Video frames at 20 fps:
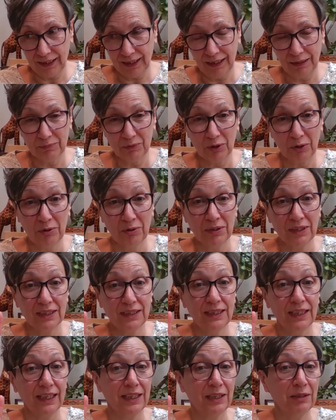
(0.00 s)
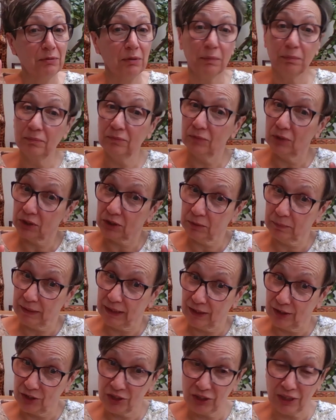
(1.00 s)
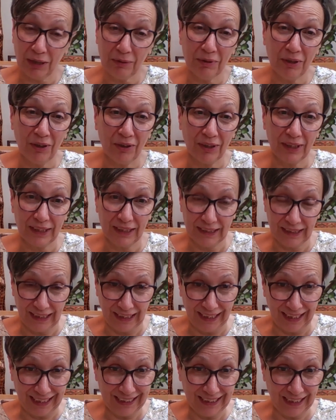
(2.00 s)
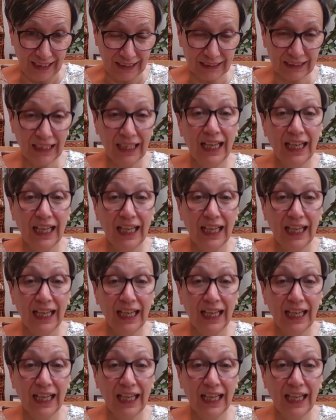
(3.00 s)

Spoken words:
I'm not going to take you up and watch me in the shower or anything like that.